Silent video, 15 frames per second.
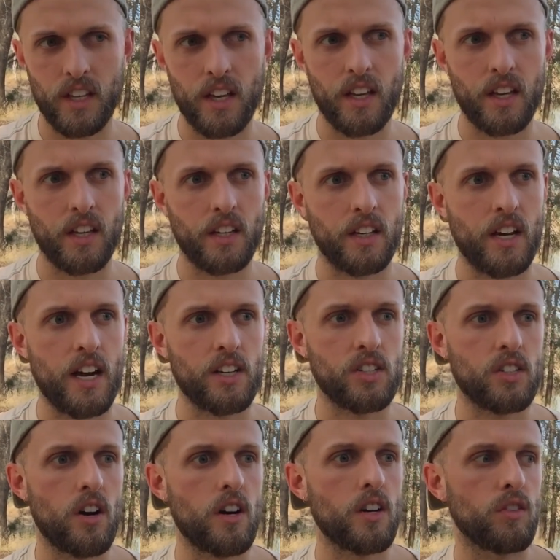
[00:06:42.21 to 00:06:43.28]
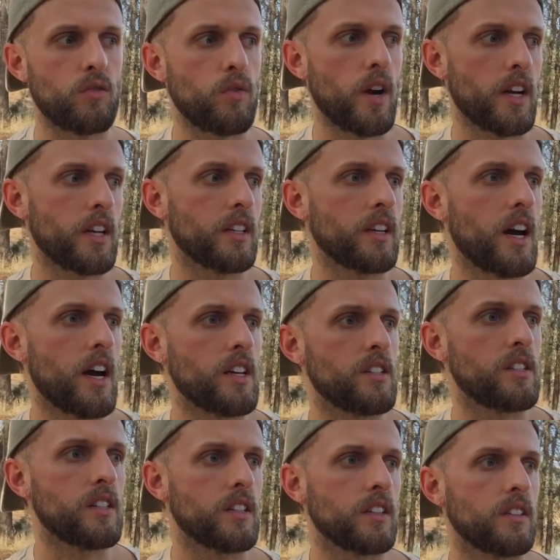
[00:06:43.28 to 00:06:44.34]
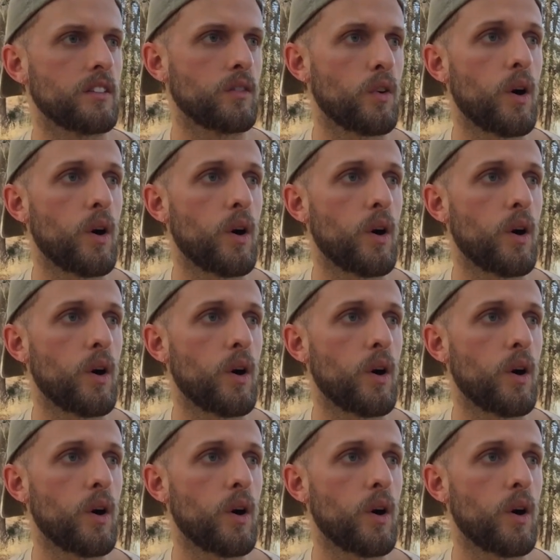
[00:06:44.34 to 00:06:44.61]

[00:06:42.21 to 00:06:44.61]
And I started recognizing,